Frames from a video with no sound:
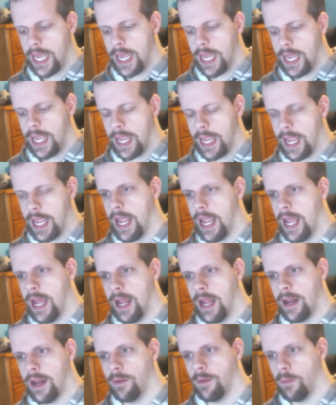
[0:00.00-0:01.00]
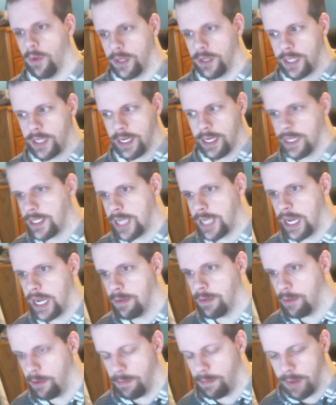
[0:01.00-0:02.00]
And once I decided to
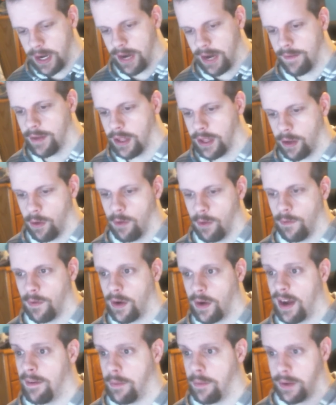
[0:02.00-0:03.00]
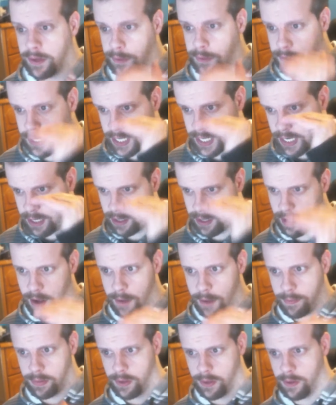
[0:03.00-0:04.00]
move, bring everything over, everybody was seeing the
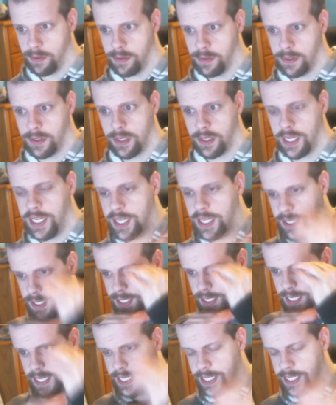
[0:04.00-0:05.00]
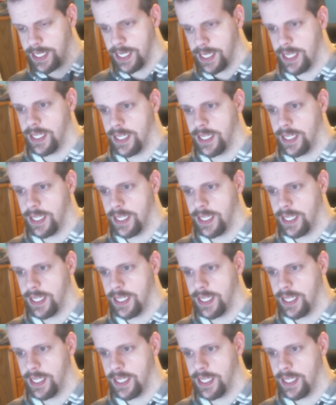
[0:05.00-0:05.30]
uploads consistent.